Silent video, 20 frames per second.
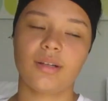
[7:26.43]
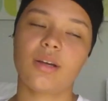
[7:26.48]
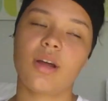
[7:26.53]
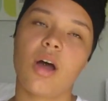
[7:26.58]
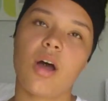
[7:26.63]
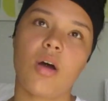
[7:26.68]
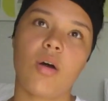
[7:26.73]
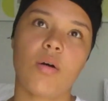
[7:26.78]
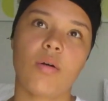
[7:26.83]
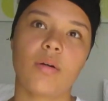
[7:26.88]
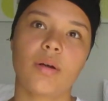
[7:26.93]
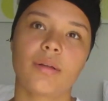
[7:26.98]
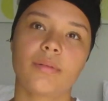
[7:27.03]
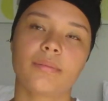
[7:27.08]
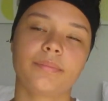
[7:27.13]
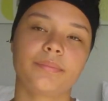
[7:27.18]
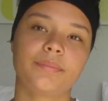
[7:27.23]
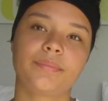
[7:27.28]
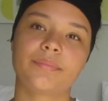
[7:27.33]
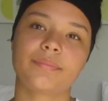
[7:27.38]
No,
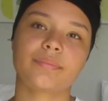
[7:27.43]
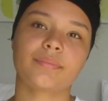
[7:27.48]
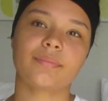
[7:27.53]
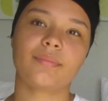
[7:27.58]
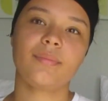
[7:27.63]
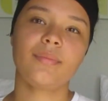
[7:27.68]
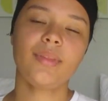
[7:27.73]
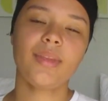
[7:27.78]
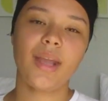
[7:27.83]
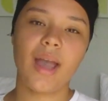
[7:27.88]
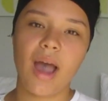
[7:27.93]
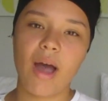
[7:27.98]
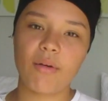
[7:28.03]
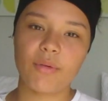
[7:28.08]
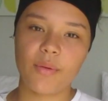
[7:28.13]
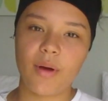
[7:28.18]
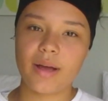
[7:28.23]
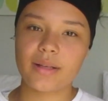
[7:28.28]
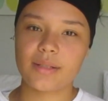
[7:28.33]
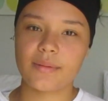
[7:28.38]
I
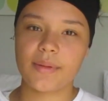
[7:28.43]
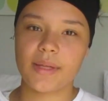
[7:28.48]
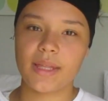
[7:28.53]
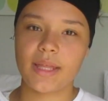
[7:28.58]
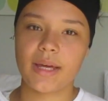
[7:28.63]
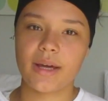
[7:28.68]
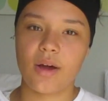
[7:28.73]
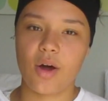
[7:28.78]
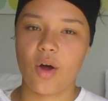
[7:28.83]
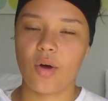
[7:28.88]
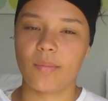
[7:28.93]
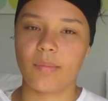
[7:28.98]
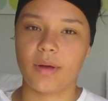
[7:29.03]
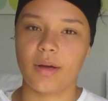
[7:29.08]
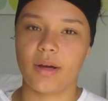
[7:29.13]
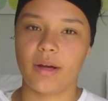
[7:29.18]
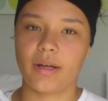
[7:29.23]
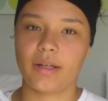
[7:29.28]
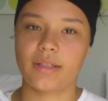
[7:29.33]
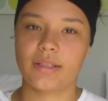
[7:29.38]
would want something like home
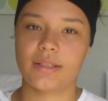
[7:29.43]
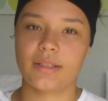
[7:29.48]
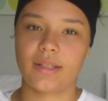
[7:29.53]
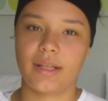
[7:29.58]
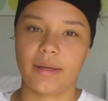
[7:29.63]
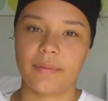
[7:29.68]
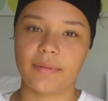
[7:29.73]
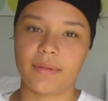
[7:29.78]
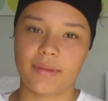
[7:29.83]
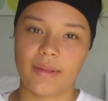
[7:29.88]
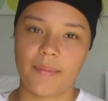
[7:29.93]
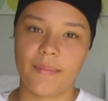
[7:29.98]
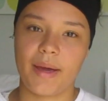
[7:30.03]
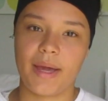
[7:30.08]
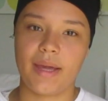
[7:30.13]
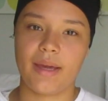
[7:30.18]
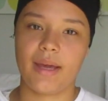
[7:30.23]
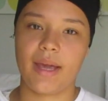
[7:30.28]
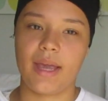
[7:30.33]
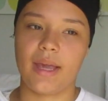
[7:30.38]
cooked, like that
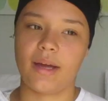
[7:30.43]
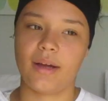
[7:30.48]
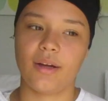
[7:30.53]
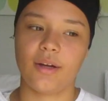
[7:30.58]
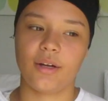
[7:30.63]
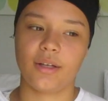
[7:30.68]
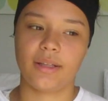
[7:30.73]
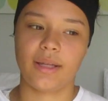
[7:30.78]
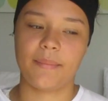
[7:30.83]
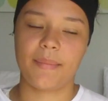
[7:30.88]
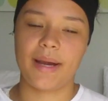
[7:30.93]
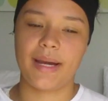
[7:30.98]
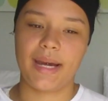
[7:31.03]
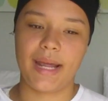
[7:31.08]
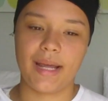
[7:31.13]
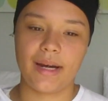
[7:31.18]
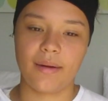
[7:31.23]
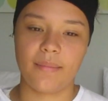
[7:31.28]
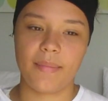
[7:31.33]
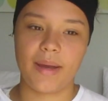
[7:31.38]
my aunt or like my
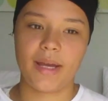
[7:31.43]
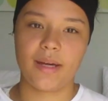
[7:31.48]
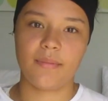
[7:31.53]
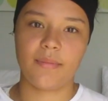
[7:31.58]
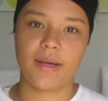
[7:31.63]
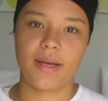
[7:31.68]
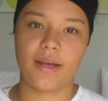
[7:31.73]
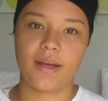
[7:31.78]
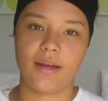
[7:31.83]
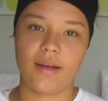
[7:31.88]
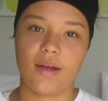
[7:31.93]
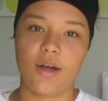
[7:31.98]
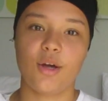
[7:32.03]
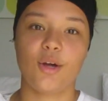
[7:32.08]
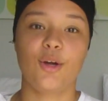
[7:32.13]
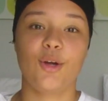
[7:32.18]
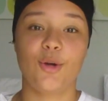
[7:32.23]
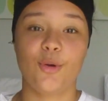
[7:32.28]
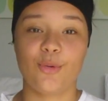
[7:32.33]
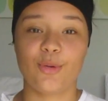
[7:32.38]
nana made me.
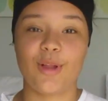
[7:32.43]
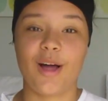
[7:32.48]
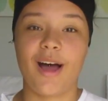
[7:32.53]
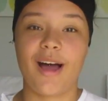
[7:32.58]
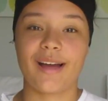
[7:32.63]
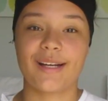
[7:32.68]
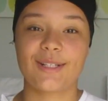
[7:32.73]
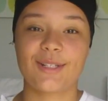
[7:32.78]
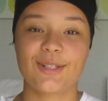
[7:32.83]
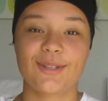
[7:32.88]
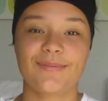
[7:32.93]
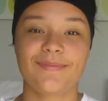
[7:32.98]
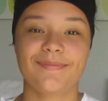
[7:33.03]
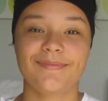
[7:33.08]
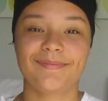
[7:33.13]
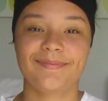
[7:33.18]
Goulash.